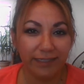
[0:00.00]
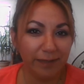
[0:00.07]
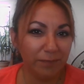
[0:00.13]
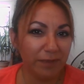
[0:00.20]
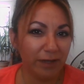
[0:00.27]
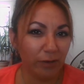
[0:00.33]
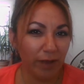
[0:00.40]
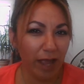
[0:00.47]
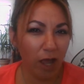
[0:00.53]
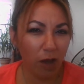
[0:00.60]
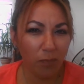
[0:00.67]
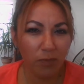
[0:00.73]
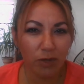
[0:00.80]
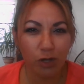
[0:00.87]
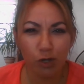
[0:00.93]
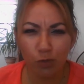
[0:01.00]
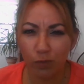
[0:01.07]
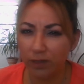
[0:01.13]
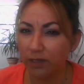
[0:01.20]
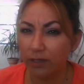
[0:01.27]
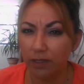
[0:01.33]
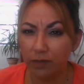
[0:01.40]
a tip that'll help you
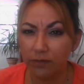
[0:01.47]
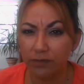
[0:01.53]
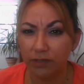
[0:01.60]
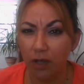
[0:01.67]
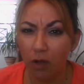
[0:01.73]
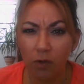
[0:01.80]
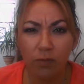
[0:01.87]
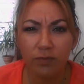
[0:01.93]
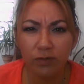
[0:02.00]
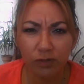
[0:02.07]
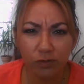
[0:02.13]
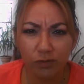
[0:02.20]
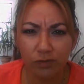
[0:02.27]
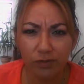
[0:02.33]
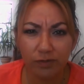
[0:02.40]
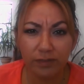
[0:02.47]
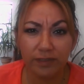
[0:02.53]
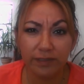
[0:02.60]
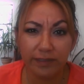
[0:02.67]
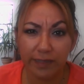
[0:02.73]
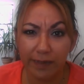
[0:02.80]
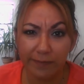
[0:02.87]
with those homeschool
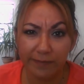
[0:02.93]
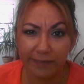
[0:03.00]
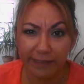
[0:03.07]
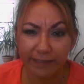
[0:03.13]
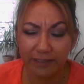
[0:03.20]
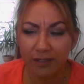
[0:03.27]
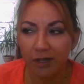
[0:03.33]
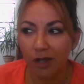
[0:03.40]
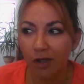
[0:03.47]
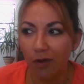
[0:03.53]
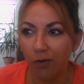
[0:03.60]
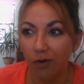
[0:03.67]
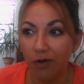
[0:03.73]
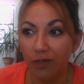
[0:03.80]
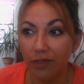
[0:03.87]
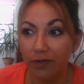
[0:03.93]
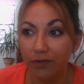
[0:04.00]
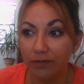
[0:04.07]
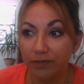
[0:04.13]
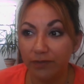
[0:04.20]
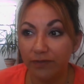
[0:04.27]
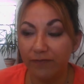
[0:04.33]
skeptics or
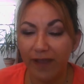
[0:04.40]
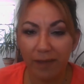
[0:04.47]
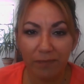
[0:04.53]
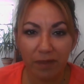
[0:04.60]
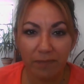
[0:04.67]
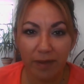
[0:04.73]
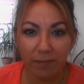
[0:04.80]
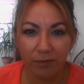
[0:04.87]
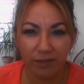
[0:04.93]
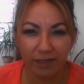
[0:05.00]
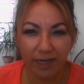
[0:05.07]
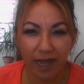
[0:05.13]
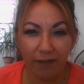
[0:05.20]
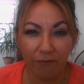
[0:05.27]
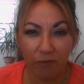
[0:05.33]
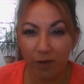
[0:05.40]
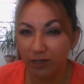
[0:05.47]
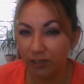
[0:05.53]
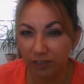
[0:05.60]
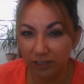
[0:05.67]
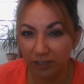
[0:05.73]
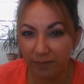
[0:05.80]
those family members that have
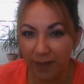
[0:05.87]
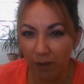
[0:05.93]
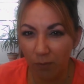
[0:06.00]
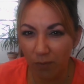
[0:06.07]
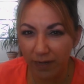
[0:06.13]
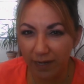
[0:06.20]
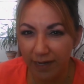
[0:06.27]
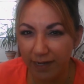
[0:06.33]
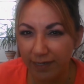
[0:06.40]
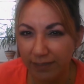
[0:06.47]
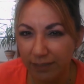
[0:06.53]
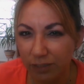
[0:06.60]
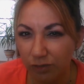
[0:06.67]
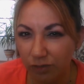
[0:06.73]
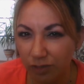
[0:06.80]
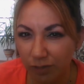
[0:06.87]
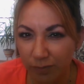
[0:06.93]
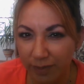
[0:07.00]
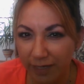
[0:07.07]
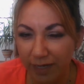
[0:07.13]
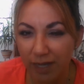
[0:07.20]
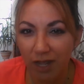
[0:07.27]
questions about what it is you're
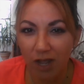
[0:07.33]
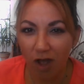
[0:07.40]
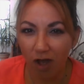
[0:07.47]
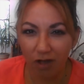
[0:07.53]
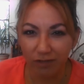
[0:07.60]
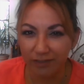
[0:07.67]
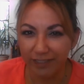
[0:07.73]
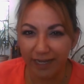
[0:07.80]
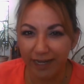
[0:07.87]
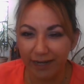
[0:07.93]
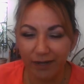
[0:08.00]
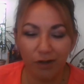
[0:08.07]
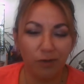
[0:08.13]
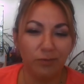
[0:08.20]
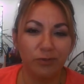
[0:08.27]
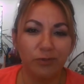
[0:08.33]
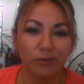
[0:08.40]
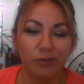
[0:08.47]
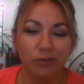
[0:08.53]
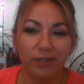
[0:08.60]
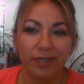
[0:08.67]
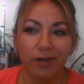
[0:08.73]
doing all day in
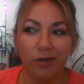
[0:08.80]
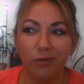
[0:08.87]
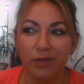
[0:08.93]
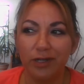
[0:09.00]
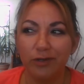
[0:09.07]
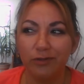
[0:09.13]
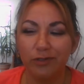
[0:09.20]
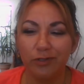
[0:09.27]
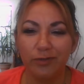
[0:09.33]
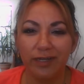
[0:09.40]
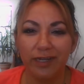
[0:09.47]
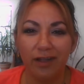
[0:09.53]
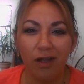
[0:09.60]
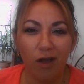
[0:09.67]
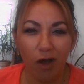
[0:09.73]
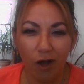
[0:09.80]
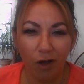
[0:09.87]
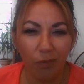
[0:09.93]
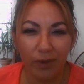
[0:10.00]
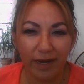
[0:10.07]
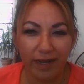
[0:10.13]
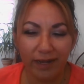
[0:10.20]
homeschooling or what are you doing
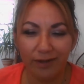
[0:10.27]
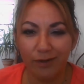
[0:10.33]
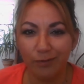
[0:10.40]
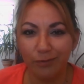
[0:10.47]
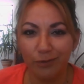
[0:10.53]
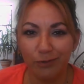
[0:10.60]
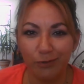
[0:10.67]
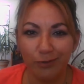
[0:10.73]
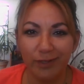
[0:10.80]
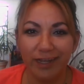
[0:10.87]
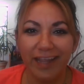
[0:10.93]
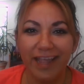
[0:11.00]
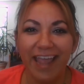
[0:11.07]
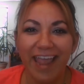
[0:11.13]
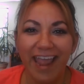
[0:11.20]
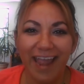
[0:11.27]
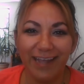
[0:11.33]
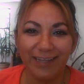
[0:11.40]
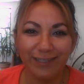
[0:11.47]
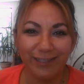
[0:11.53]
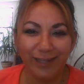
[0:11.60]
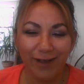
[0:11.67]
all week in homeschooling.
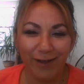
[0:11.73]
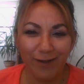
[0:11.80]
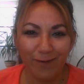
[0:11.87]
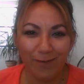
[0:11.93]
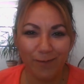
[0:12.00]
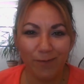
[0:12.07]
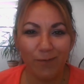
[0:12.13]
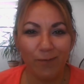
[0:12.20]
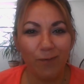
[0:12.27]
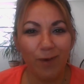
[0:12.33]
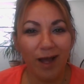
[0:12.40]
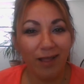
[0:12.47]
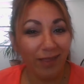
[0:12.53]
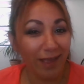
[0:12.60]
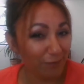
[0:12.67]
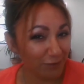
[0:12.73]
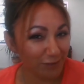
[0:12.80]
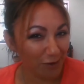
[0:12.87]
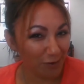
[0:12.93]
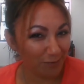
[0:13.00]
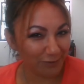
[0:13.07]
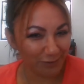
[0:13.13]
And so while I was
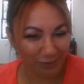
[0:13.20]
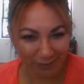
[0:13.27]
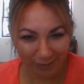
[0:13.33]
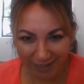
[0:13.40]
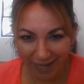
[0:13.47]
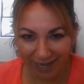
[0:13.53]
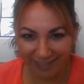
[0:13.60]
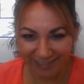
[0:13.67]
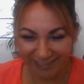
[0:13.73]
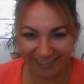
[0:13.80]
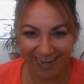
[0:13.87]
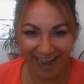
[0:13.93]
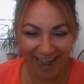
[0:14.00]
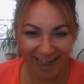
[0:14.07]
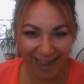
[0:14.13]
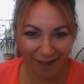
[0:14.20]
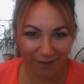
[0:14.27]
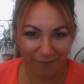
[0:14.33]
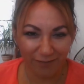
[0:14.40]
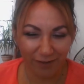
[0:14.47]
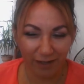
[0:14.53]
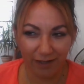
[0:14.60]
homeschooling, I did
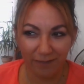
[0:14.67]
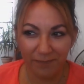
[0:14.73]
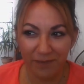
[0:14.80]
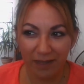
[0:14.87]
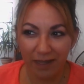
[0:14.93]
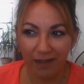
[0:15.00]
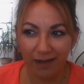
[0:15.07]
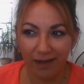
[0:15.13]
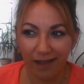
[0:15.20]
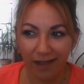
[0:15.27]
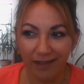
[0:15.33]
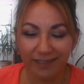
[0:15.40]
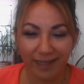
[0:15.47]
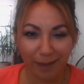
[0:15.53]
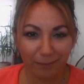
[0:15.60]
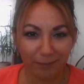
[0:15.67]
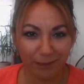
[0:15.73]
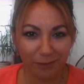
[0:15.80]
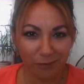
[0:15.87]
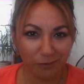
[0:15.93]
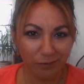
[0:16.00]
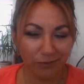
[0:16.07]
have a
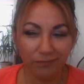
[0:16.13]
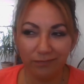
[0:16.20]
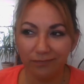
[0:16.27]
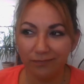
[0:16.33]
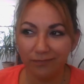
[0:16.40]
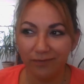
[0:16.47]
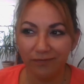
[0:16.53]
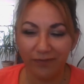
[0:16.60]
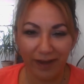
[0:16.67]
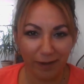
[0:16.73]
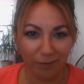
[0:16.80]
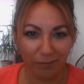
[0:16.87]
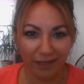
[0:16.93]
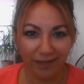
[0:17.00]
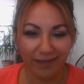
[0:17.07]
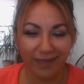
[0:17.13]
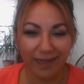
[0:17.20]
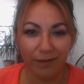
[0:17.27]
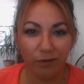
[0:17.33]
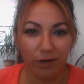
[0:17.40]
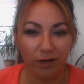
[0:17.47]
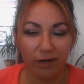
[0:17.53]
skeptical family. They
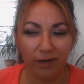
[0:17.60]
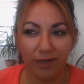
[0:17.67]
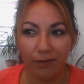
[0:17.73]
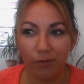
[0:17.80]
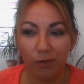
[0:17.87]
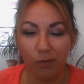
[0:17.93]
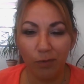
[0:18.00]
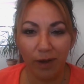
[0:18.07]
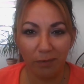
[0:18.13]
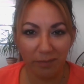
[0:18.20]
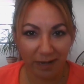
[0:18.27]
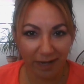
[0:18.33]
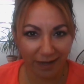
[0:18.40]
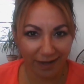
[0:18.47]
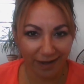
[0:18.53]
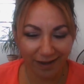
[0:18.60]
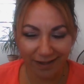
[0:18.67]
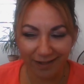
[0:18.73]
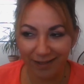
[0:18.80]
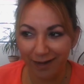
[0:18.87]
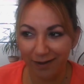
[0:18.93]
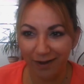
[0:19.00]
were well-meaning,
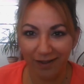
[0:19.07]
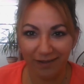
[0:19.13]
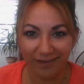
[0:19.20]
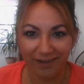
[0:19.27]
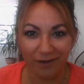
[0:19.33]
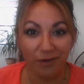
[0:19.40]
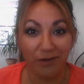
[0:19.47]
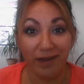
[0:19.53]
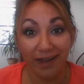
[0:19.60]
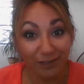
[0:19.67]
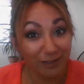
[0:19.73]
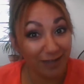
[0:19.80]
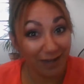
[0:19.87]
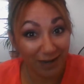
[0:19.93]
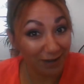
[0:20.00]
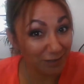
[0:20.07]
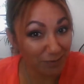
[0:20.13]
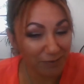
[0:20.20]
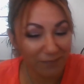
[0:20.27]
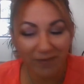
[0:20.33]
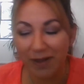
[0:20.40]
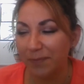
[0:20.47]
and they, again, shout out to
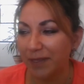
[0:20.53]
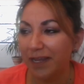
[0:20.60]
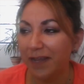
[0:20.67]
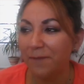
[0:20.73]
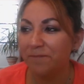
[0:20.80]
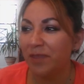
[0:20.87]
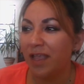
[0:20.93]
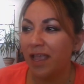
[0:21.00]
my family.